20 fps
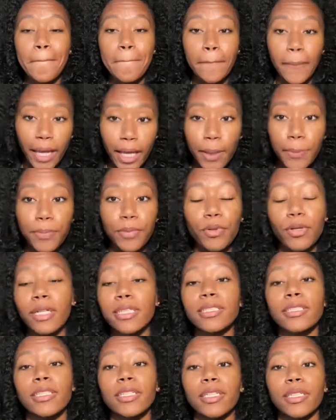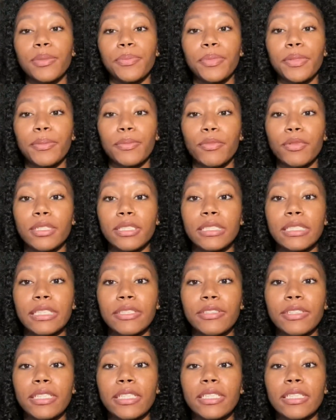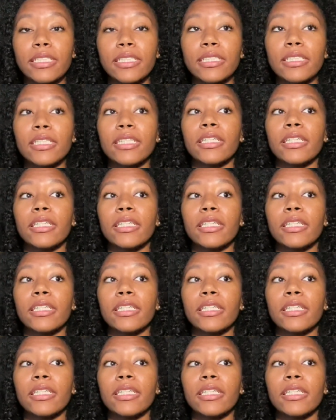April, I took it a bit more serious.